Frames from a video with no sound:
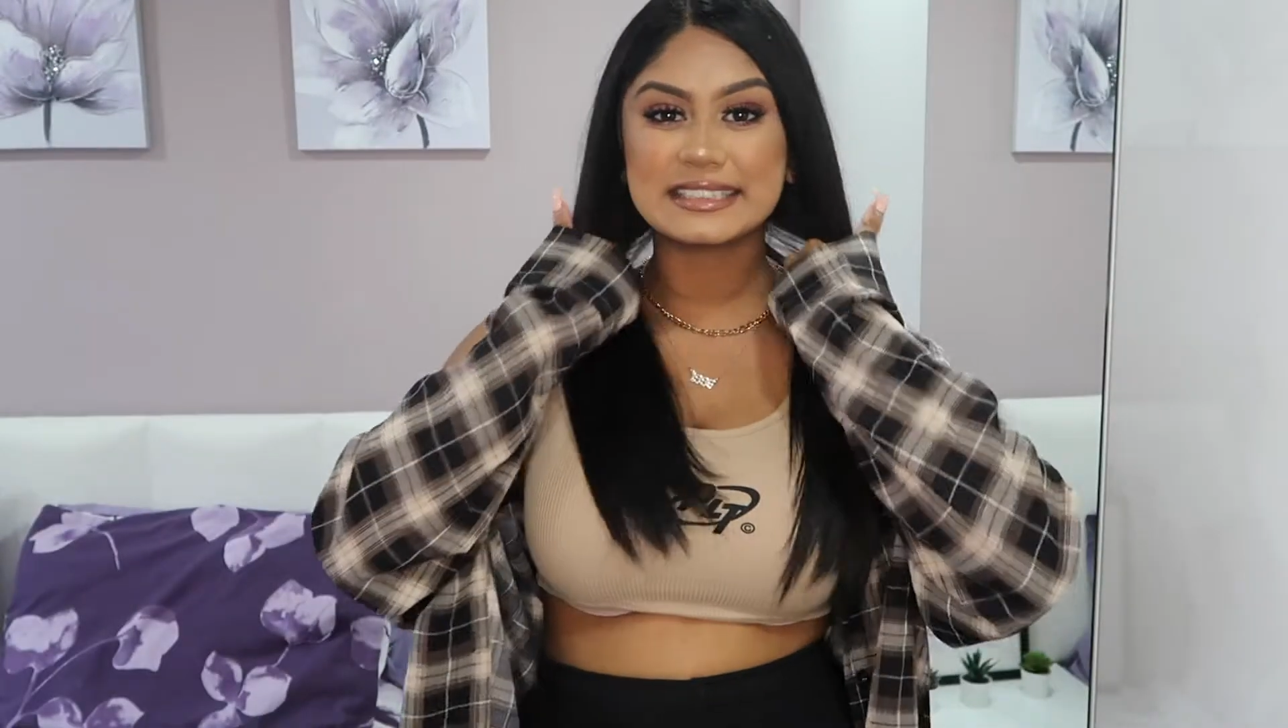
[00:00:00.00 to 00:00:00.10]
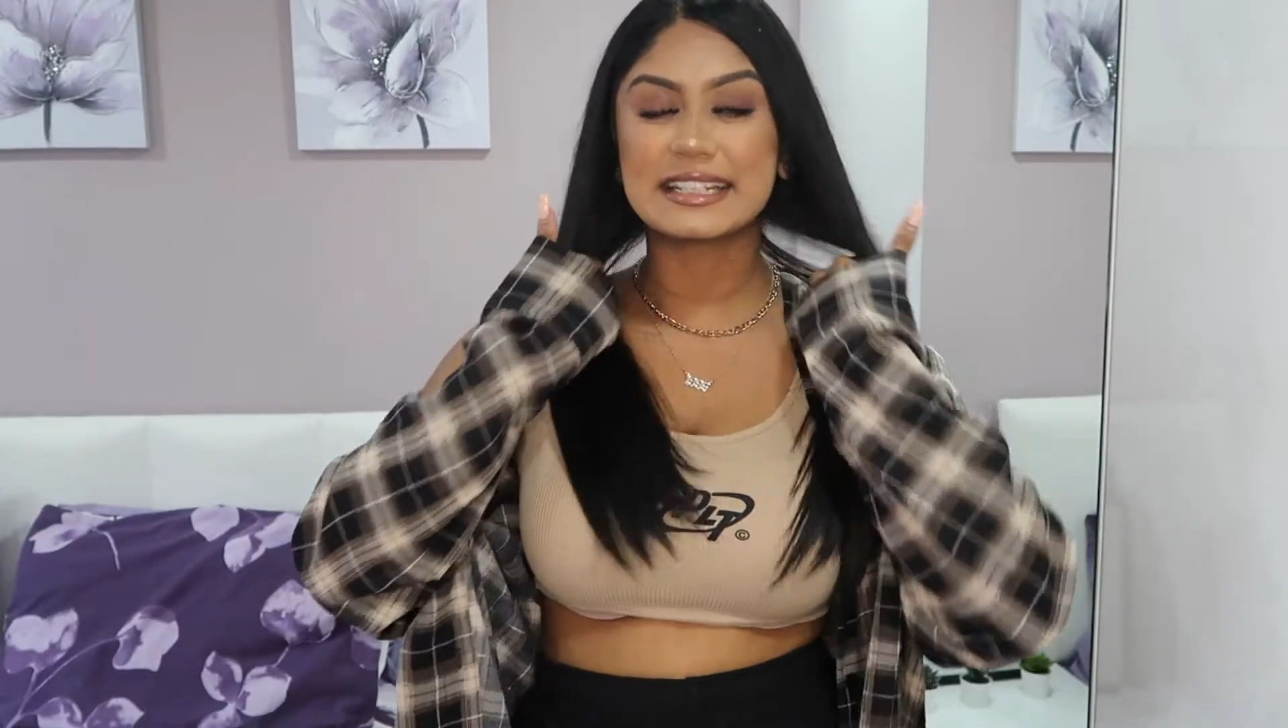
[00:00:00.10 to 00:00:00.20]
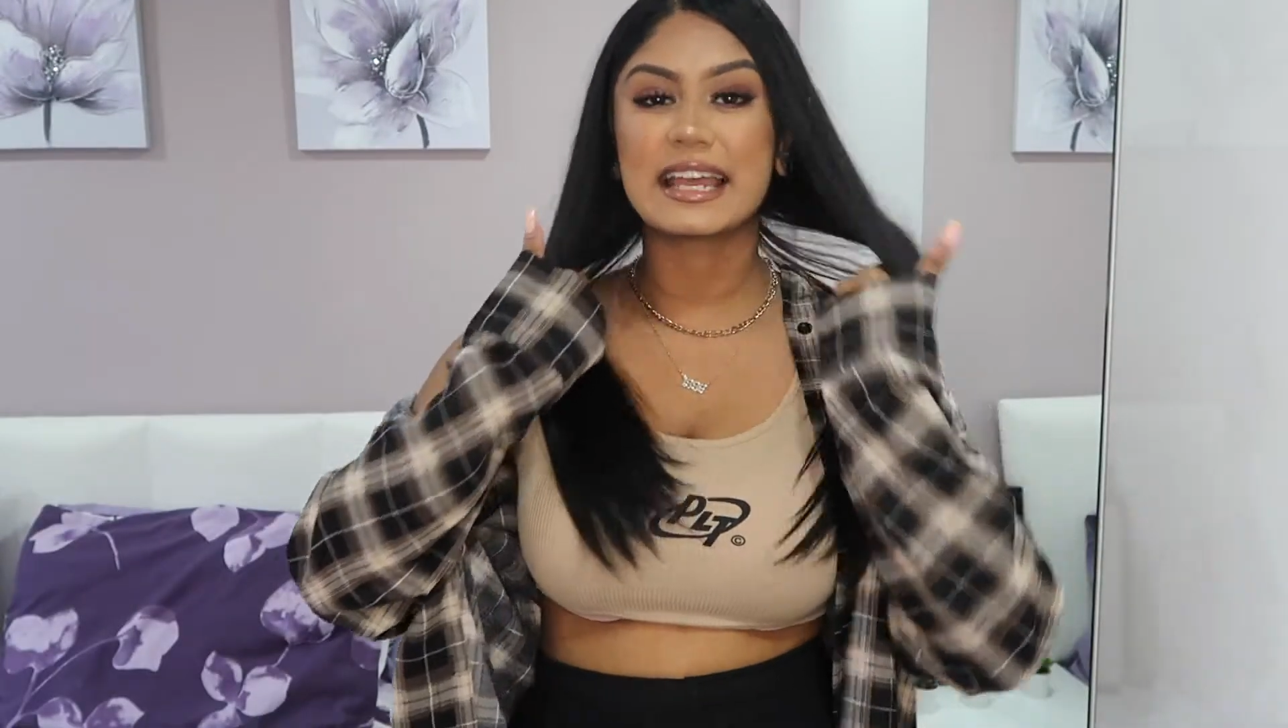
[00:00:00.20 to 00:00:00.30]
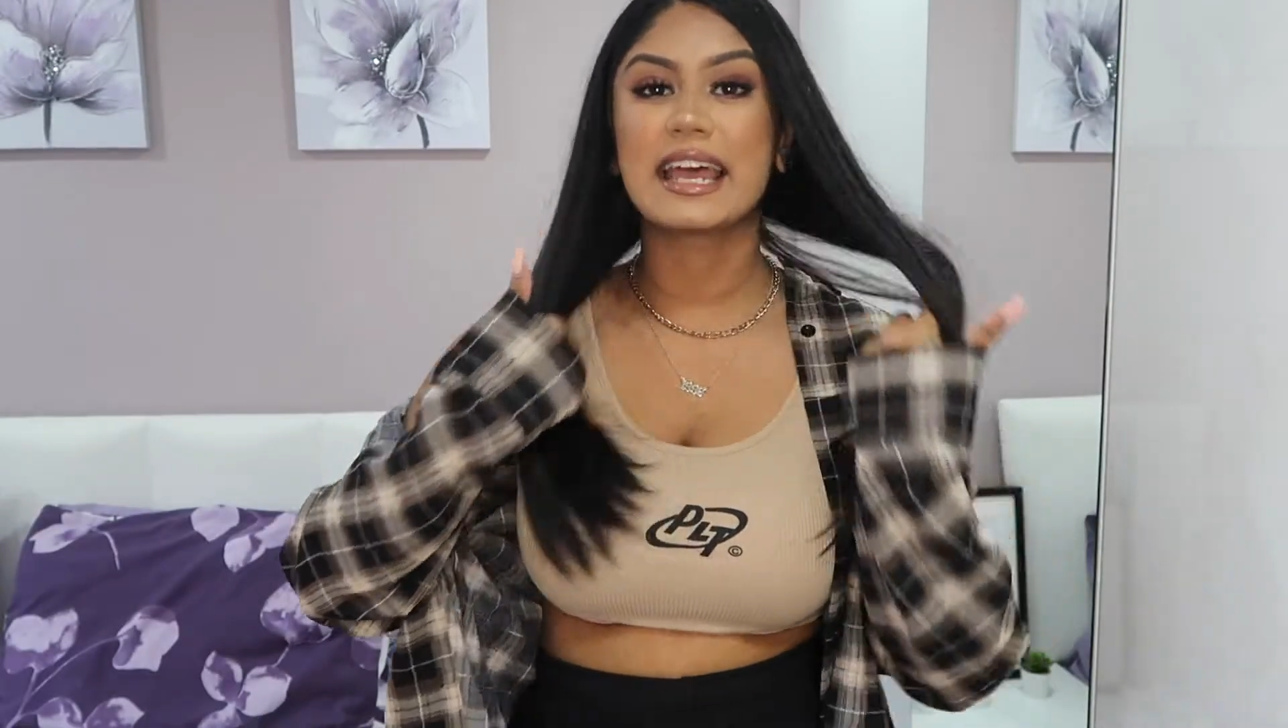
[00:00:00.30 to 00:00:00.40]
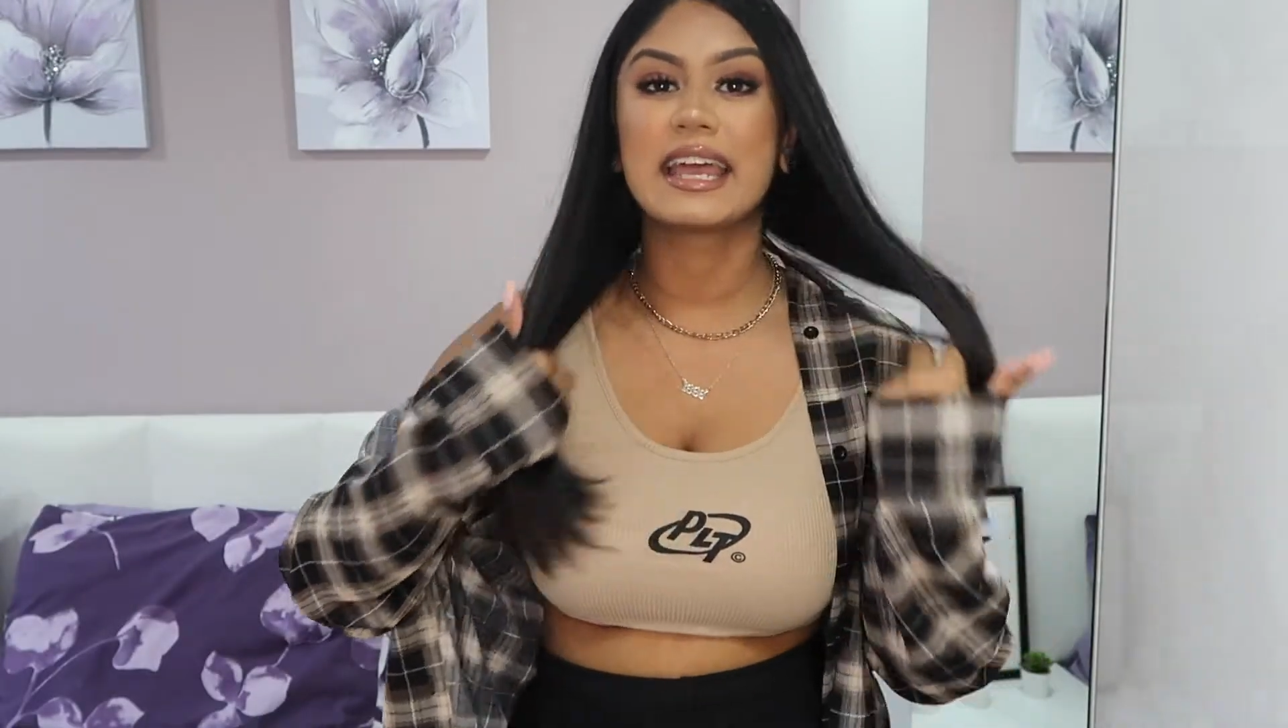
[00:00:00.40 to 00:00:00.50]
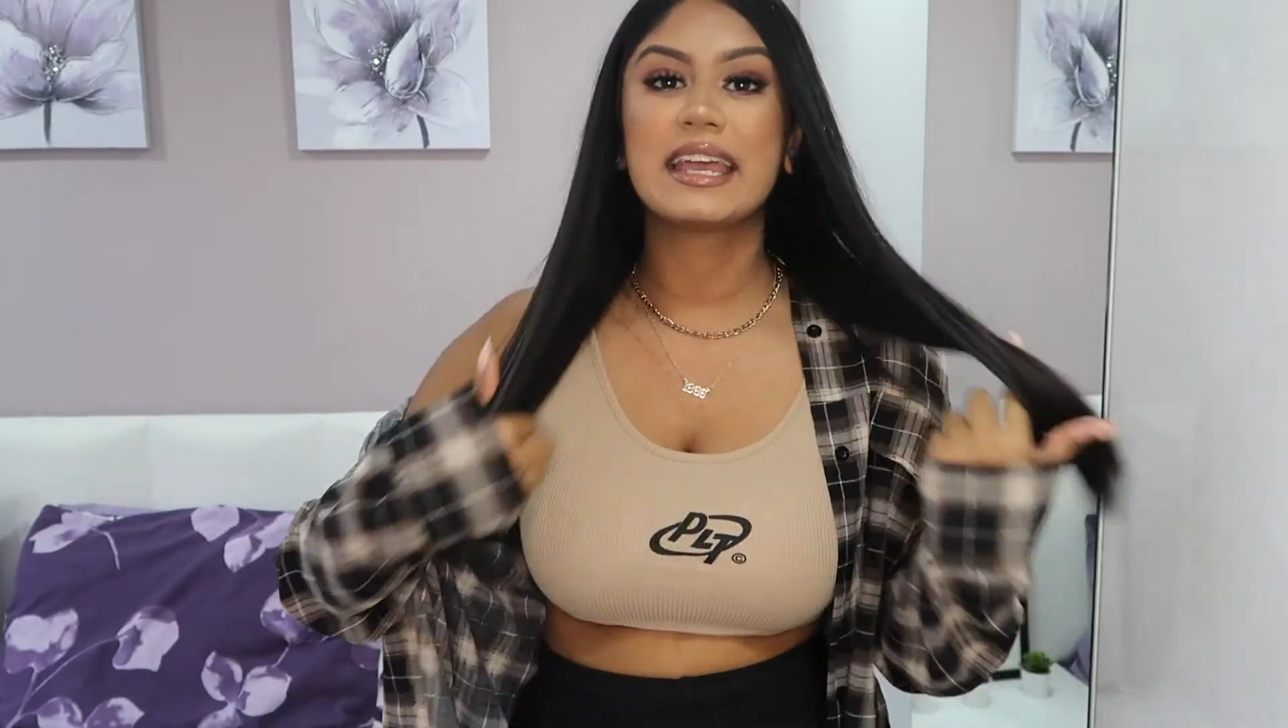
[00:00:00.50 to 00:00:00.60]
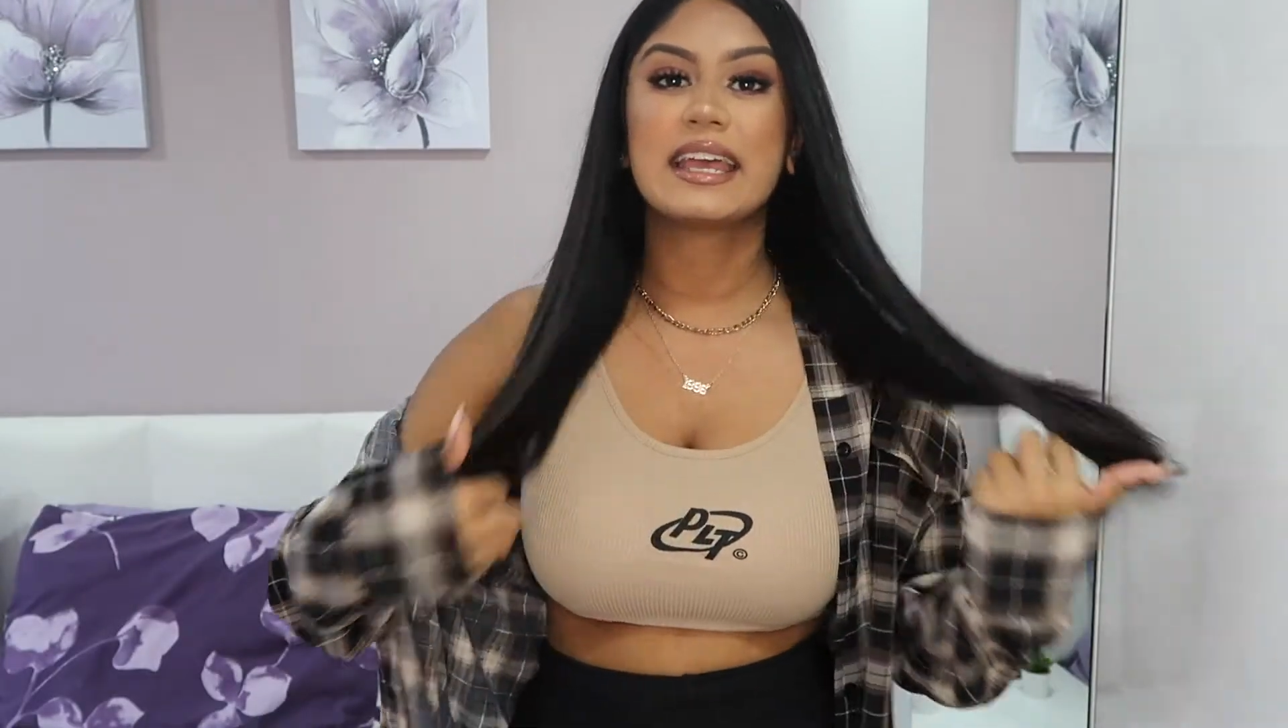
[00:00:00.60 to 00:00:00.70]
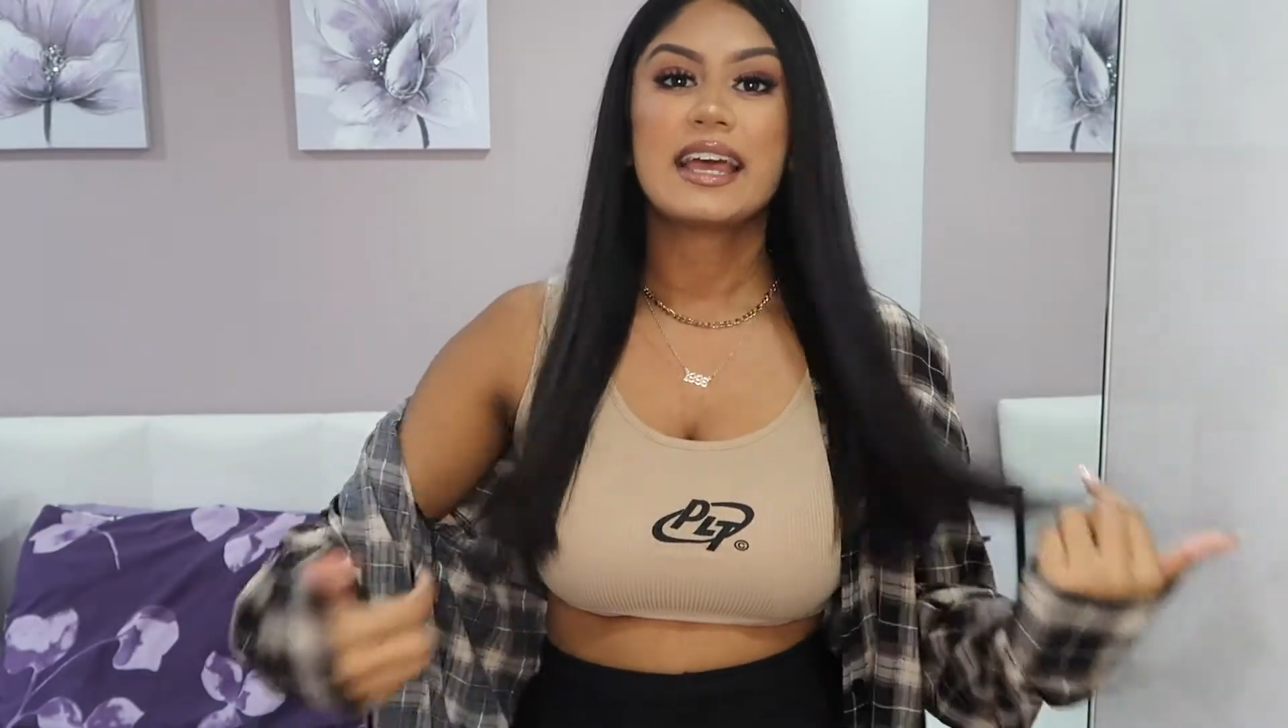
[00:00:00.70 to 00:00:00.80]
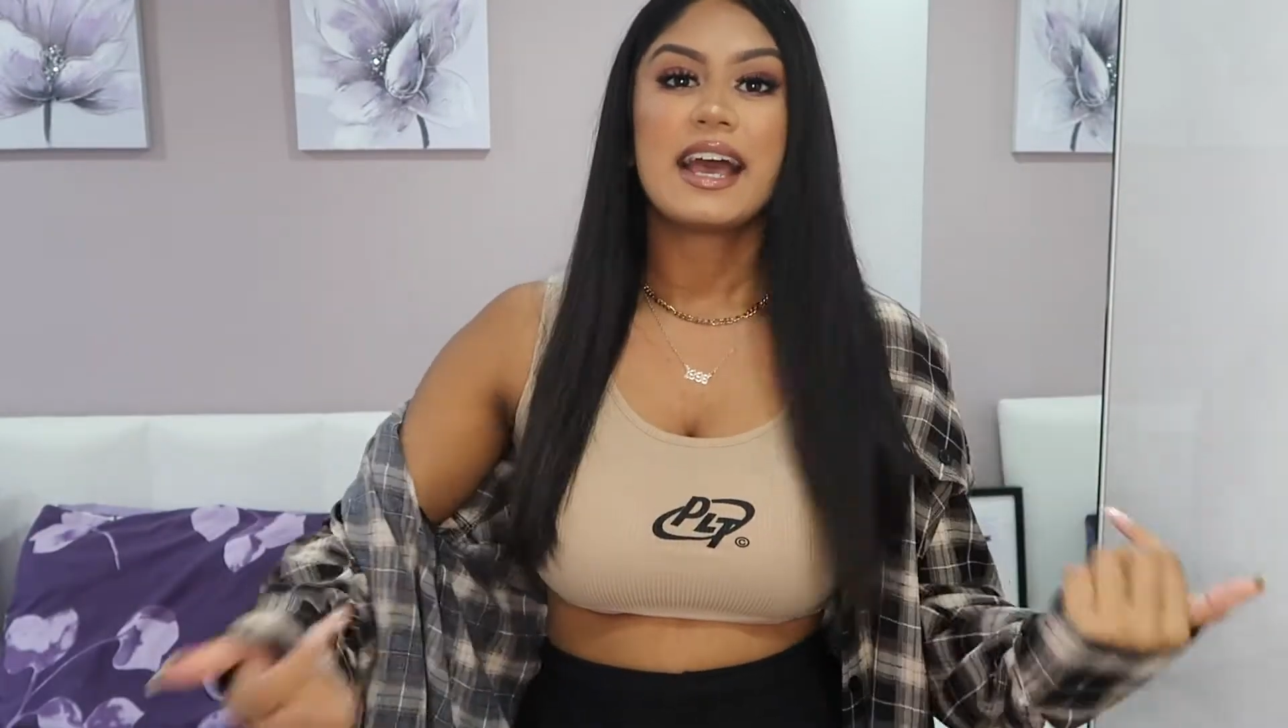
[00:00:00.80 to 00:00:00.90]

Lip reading: today.